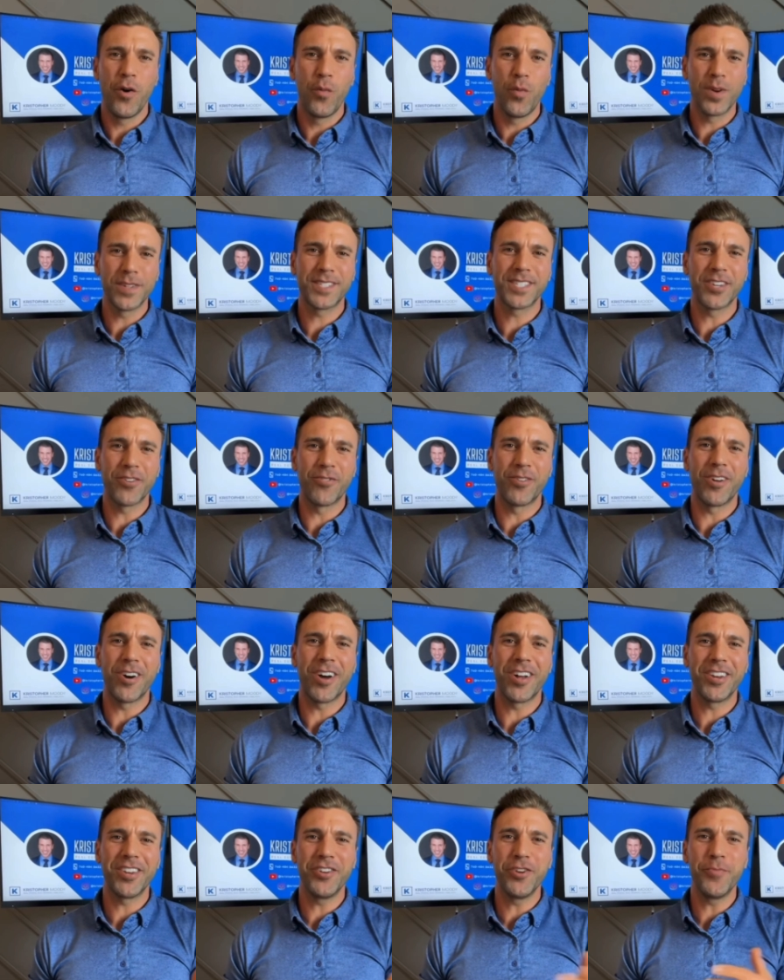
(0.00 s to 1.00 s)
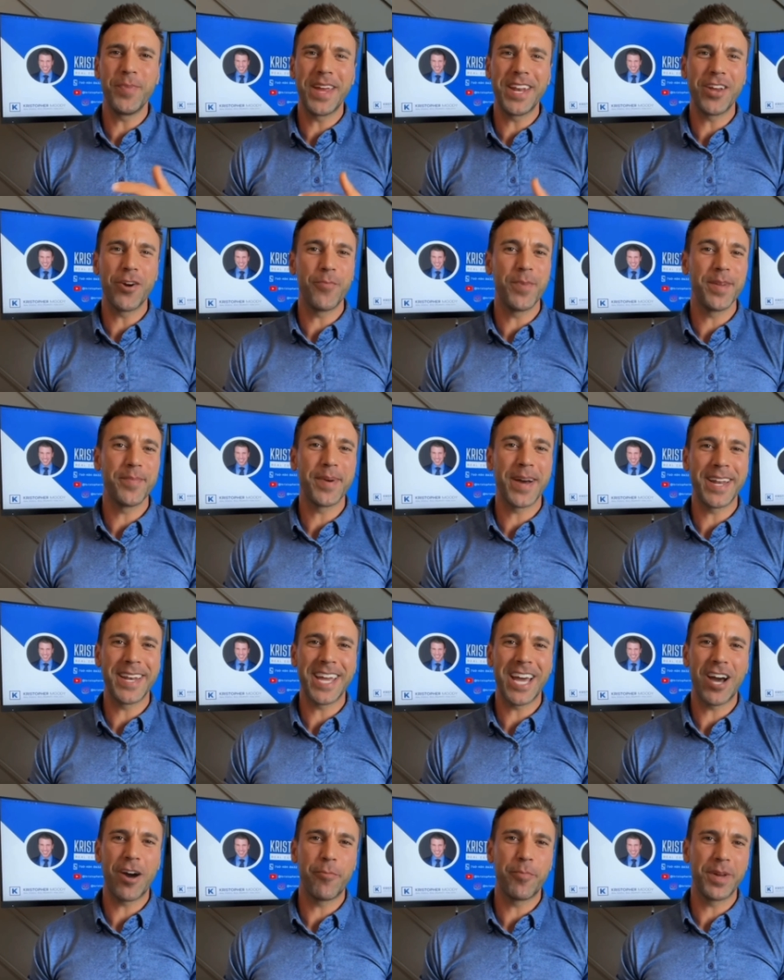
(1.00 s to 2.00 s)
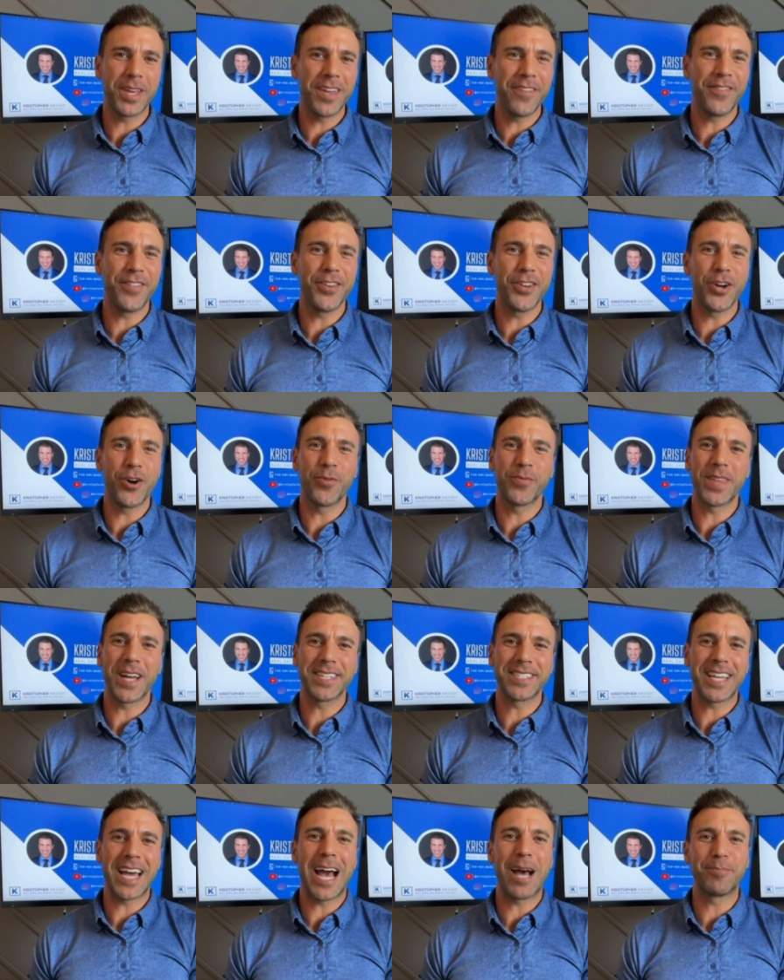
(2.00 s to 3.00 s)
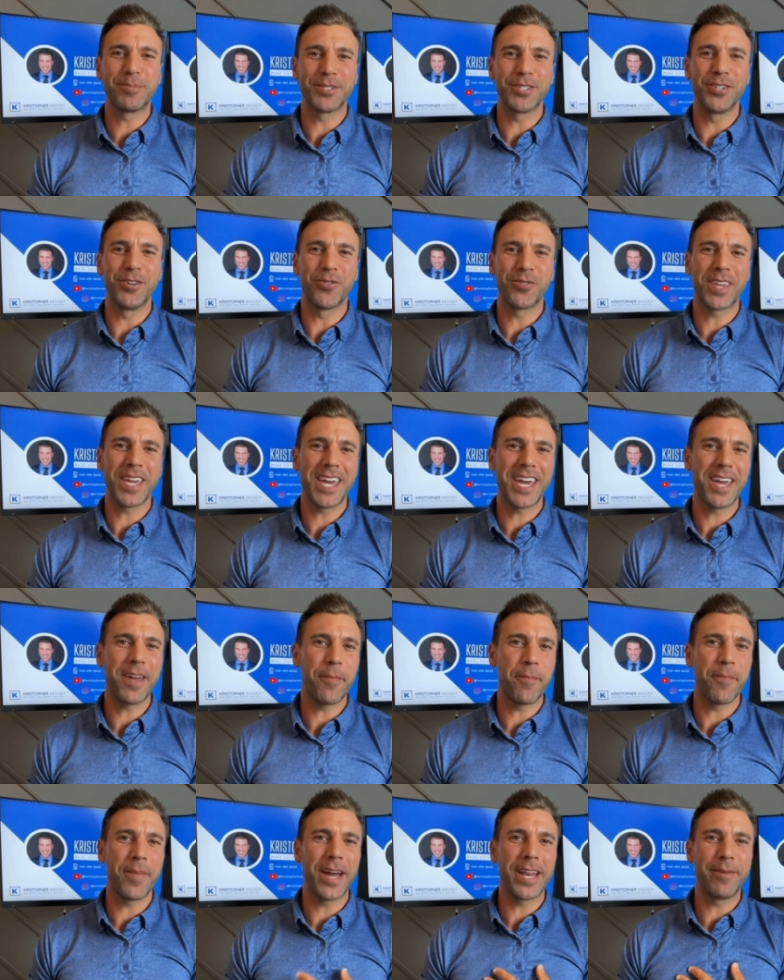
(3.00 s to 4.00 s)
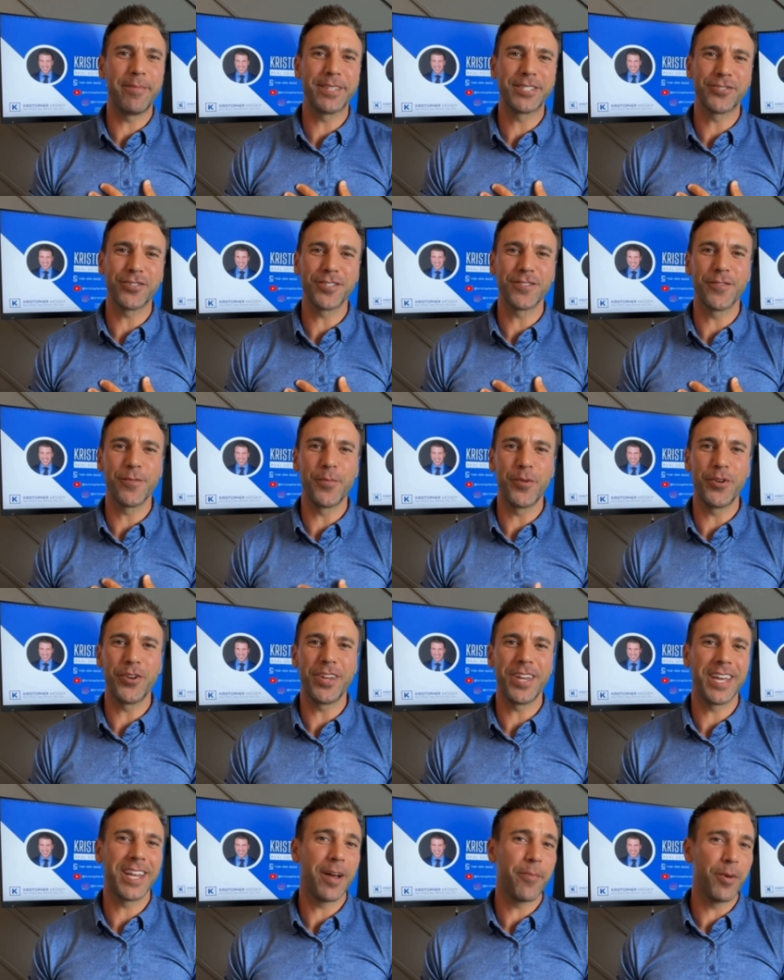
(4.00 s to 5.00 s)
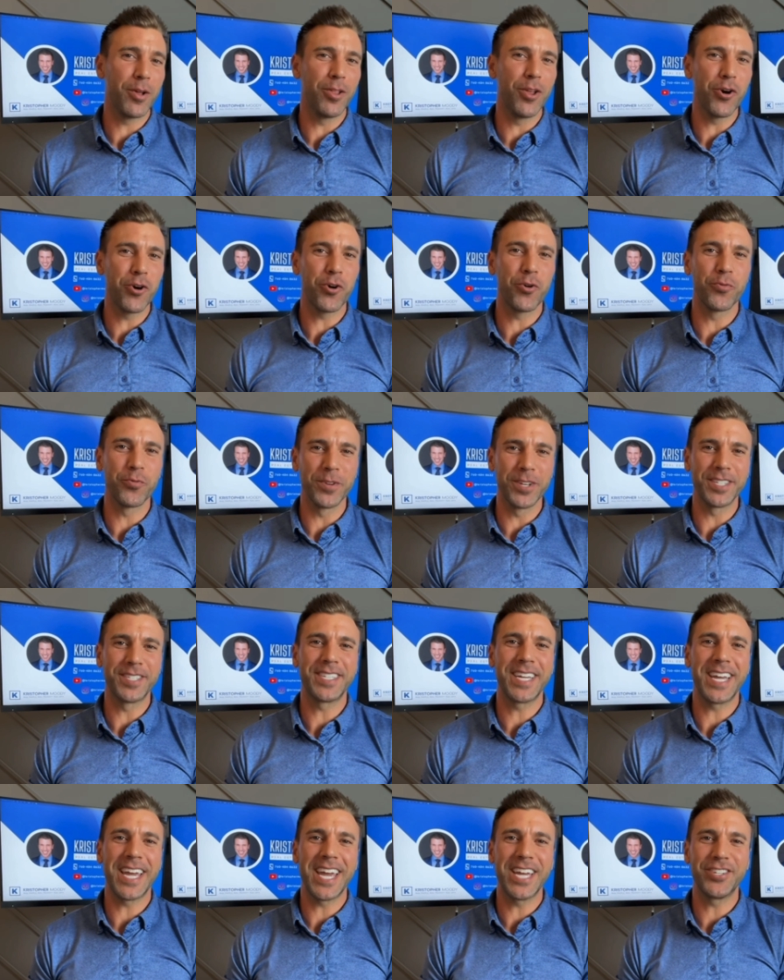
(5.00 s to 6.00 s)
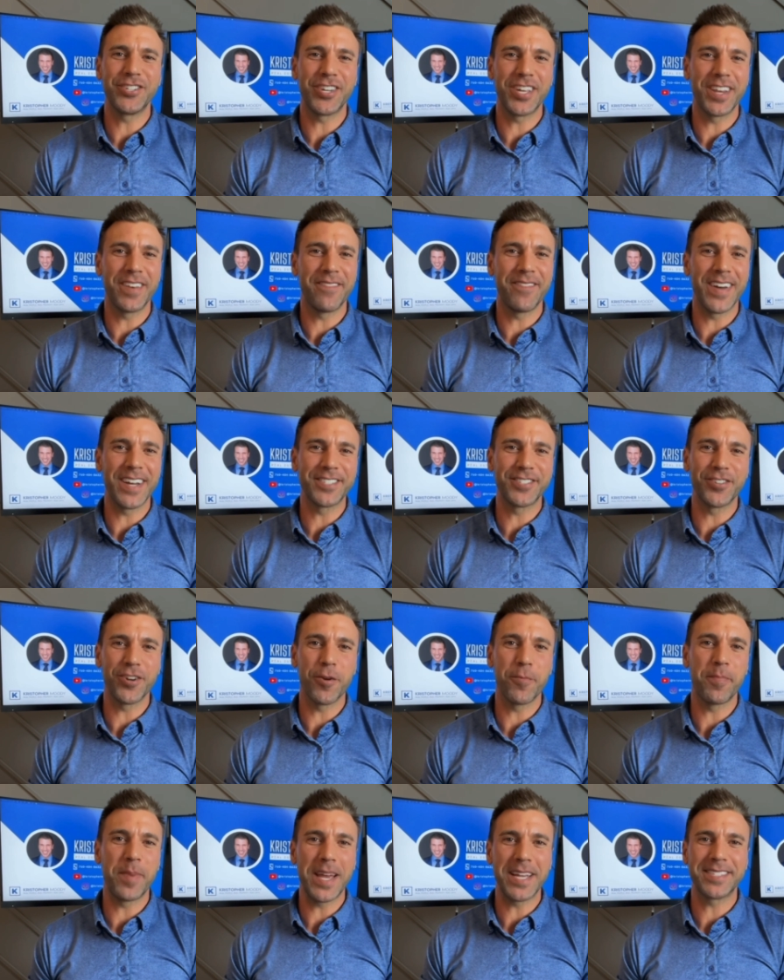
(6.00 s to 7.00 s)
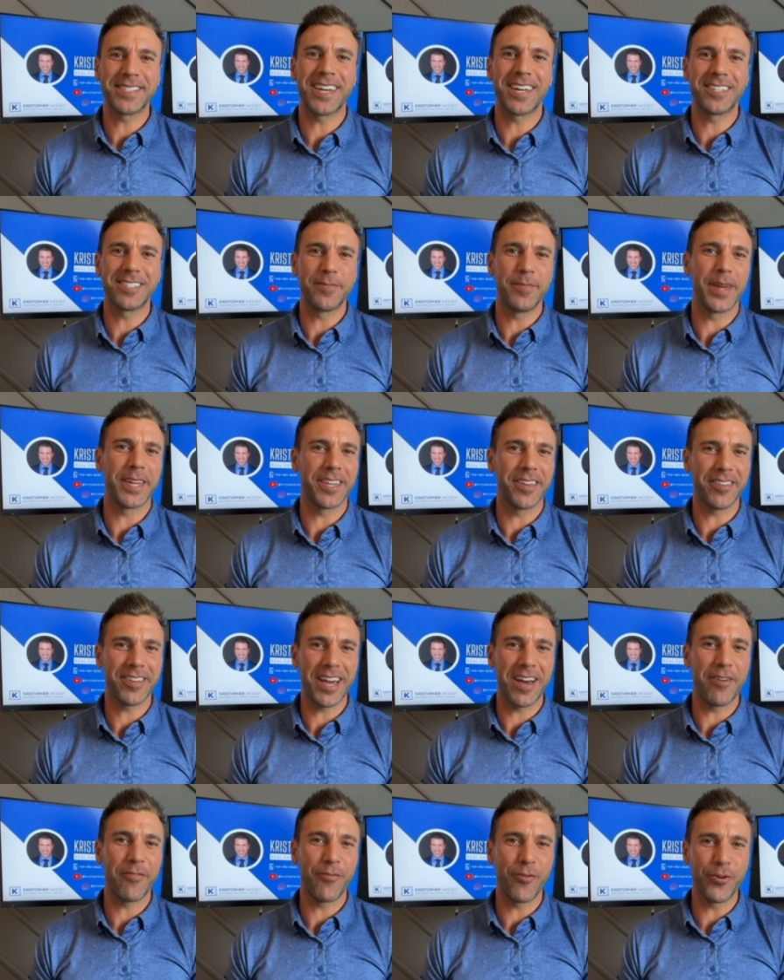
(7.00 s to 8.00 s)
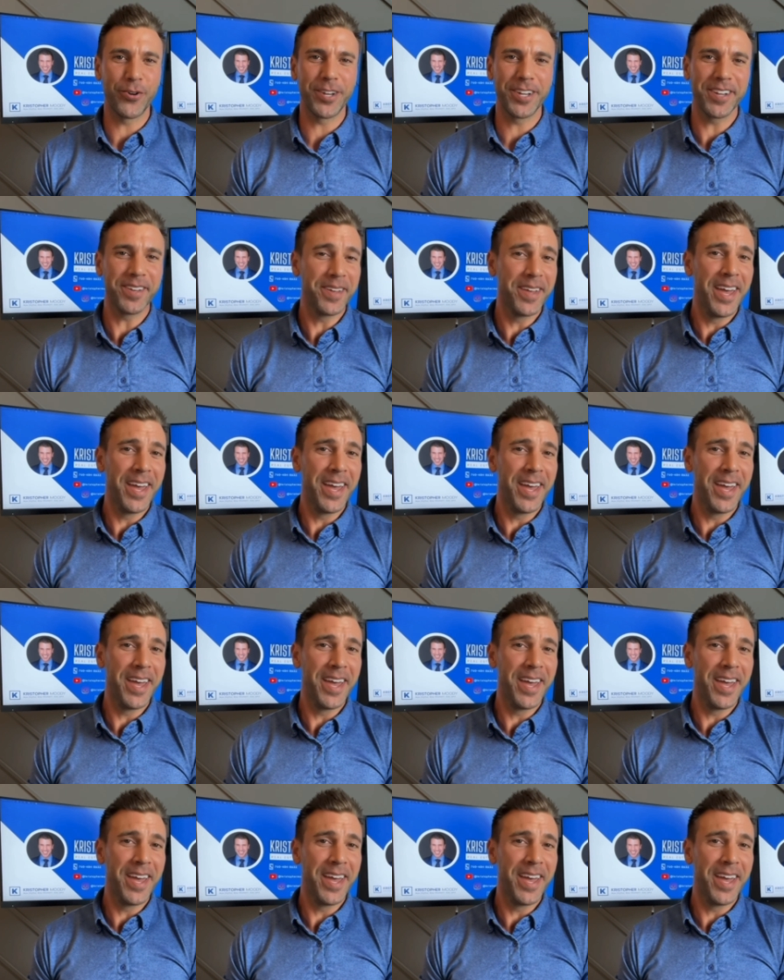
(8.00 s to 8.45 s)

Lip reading: What's going on? You may know me by now, but if you don't, that's absolutely okay. My name is Kristopher Moody, and I'm a local real estate agent and investor based out of Temecula, California.